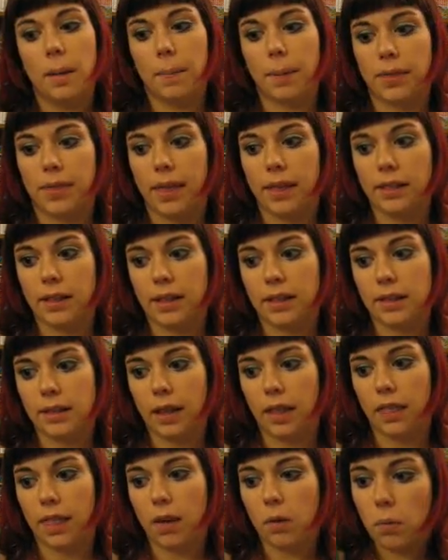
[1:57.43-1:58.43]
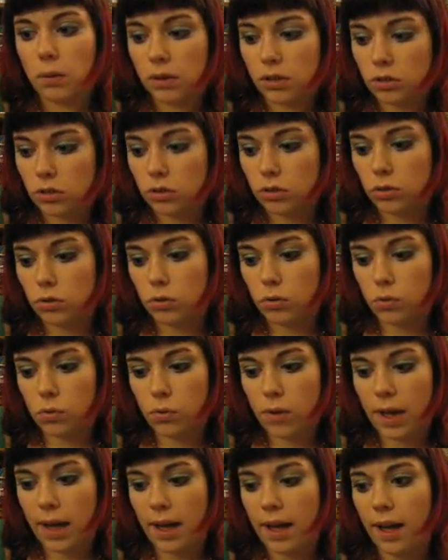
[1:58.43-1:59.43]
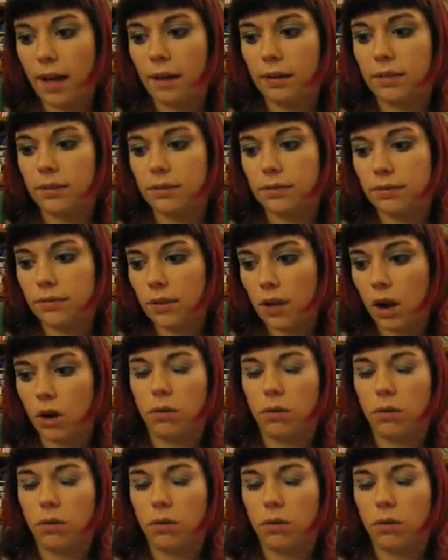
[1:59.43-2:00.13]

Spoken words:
But then let's say they wanted to have